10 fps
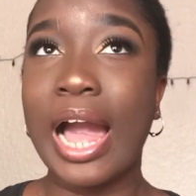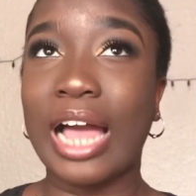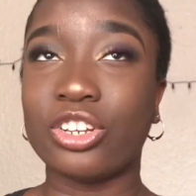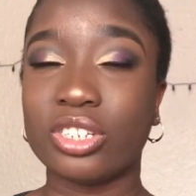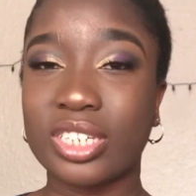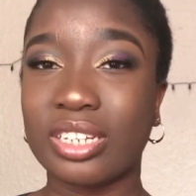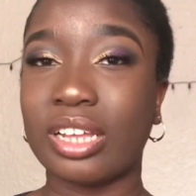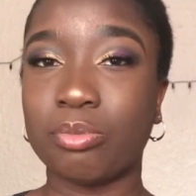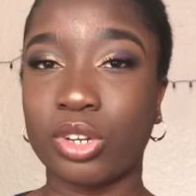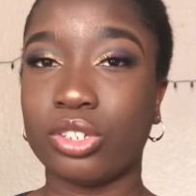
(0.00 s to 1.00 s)
I just
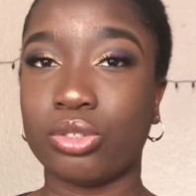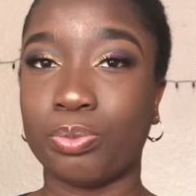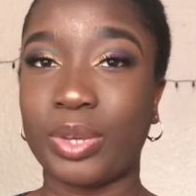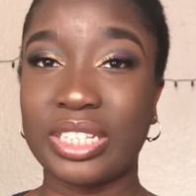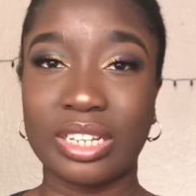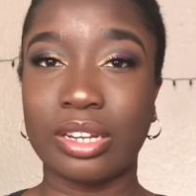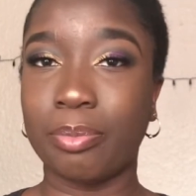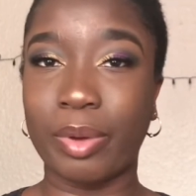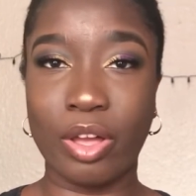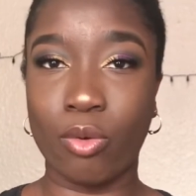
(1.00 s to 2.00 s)
needed money to basically
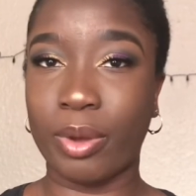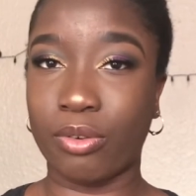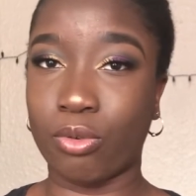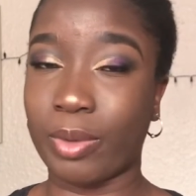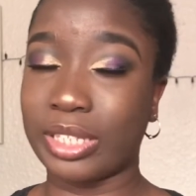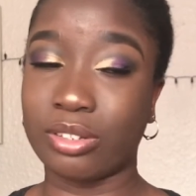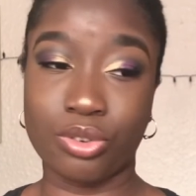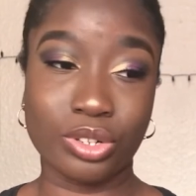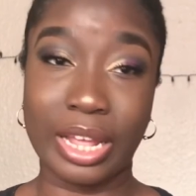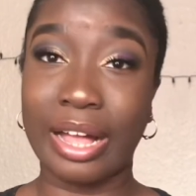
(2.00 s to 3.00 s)
buy all my raw materials.